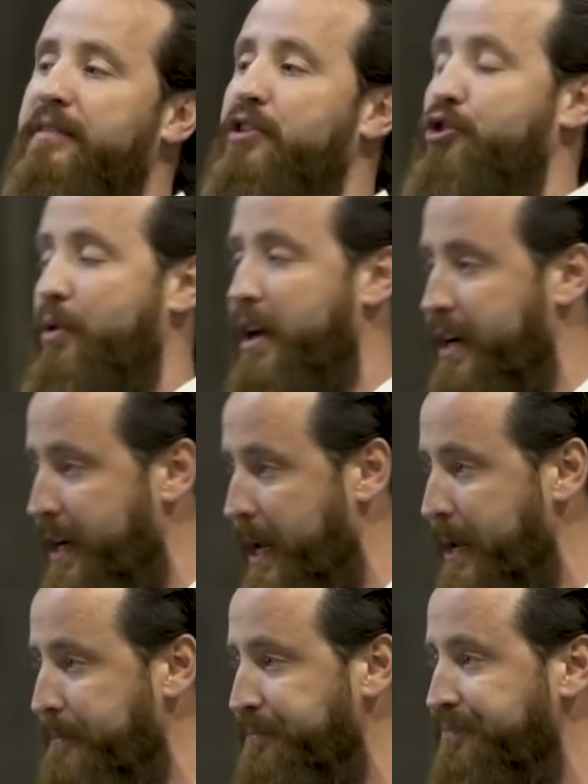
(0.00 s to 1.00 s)
of the
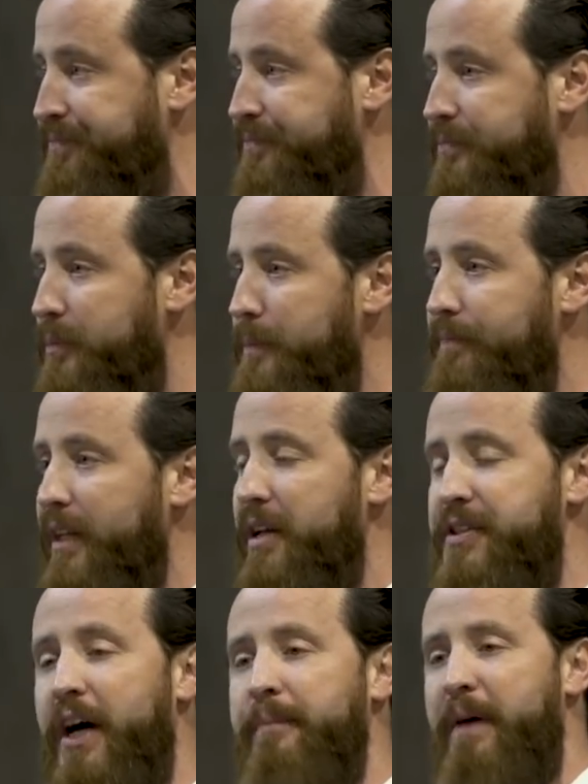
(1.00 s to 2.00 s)
Trinity
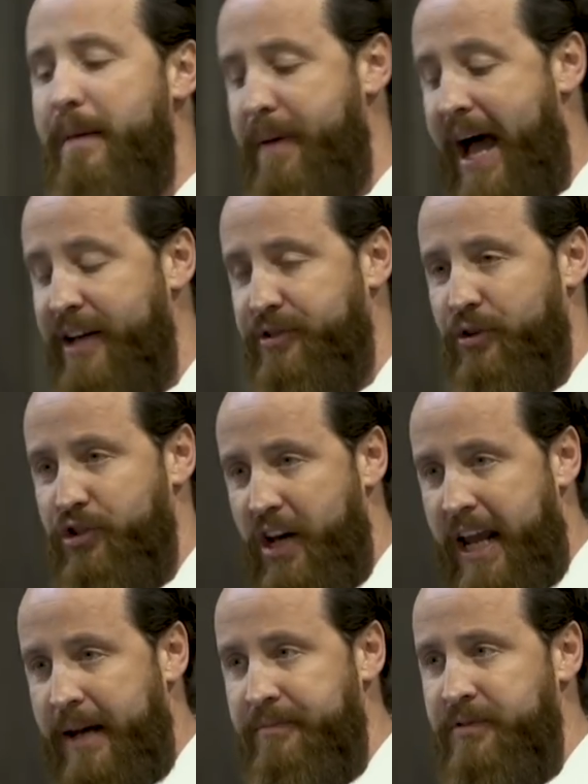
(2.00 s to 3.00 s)
done by Pastor
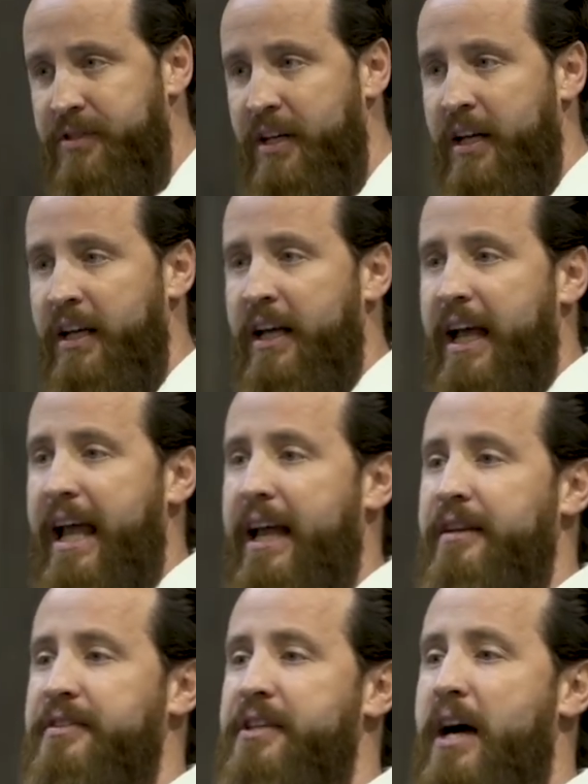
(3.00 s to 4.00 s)
James
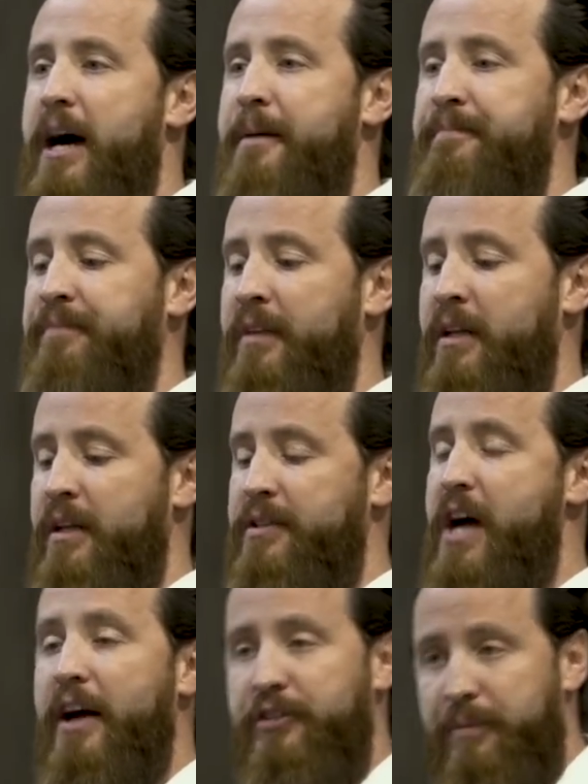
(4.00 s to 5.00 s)
and
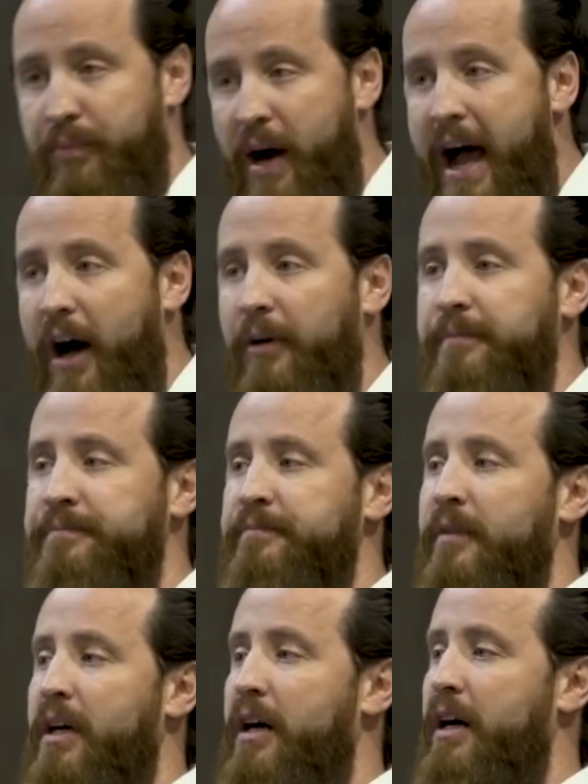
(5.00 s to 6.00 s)
Dr. Brown
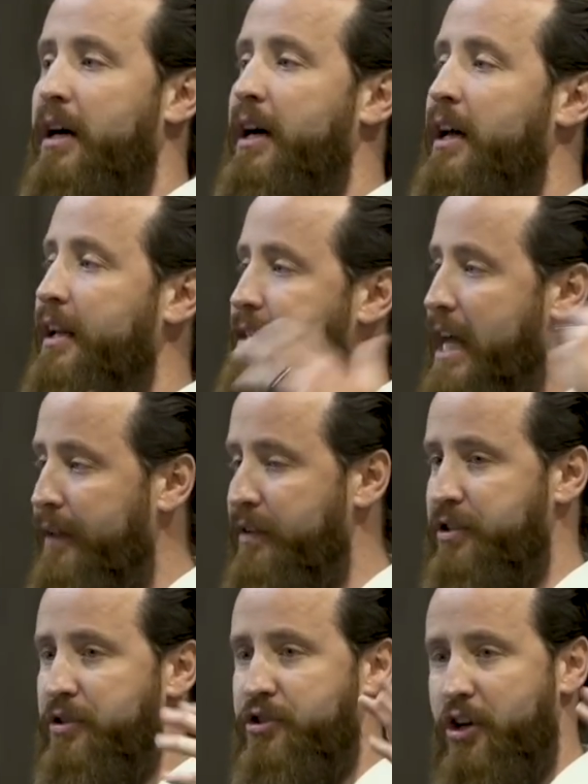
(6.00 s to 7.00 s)
on a
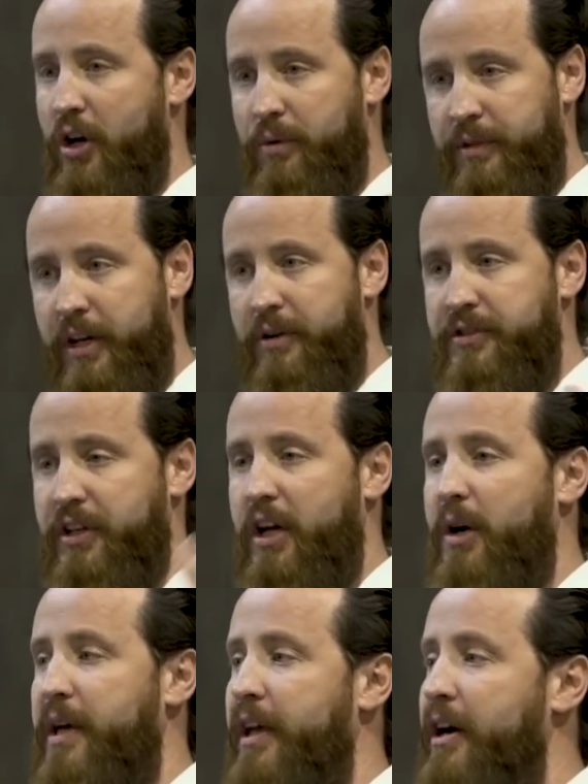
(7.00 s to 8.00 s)
television show years
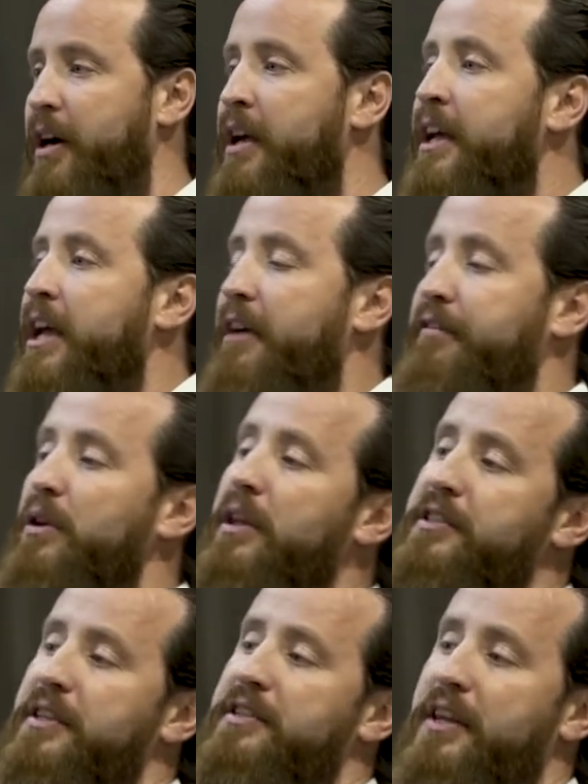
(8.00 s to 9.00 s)
ago here, if you
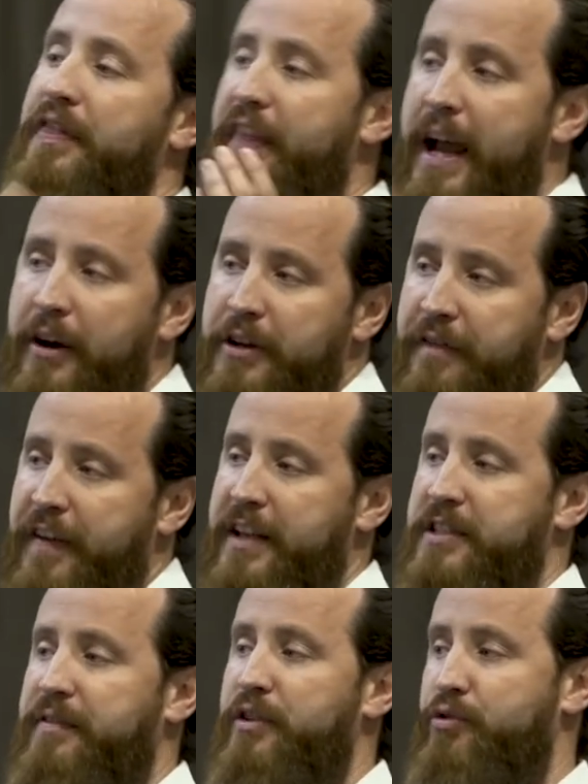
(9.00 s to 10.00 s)
listen to their
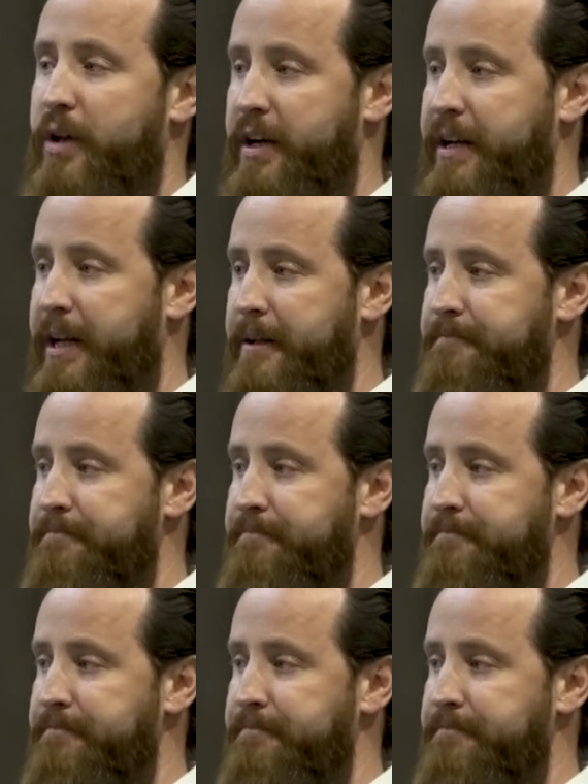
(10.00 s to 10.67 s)
defense of the Trinity,